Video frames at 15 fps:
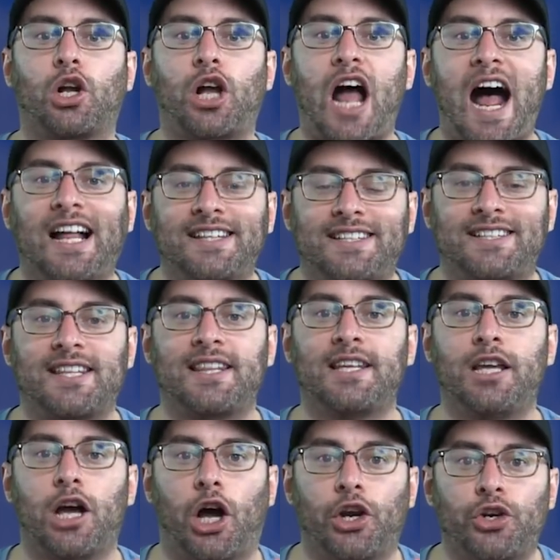
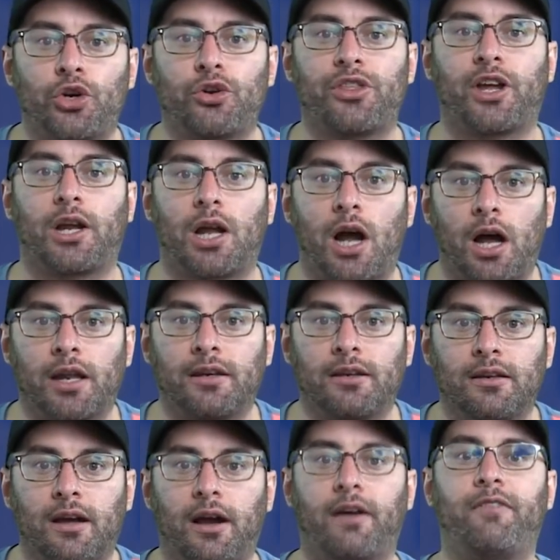constantly under the
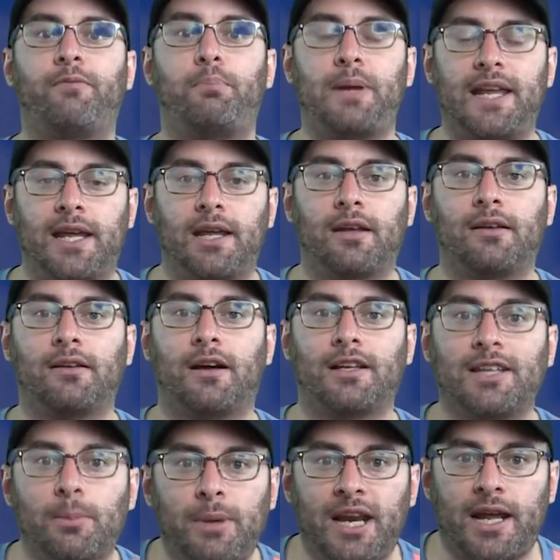gun of being
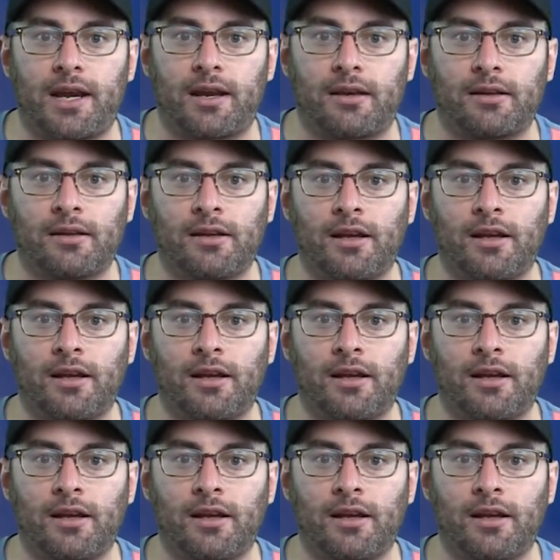eliminated.